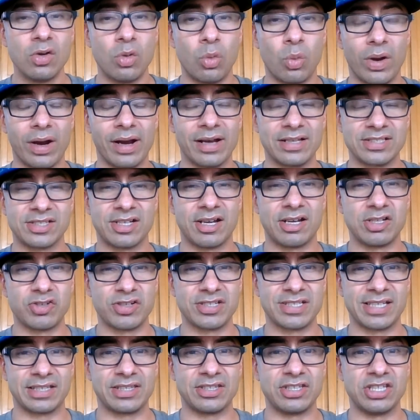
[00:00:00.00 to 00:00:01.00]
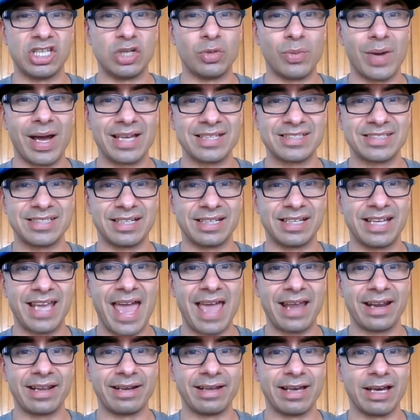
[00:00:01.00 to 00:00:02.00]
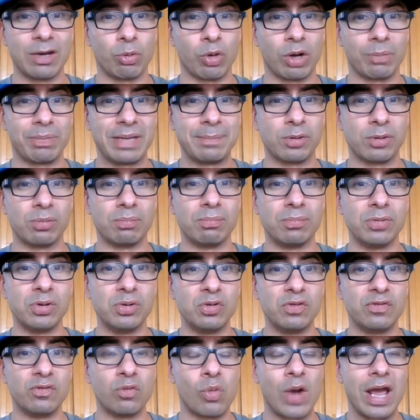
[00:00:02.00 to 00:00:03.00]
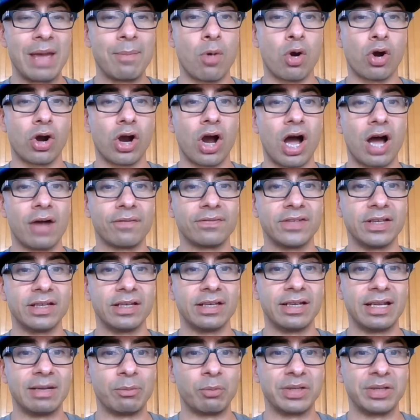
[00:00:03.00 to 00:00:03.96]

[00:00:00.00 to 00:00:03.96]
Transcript: Whereas countries like the U.S. and Canada, where people move way more often,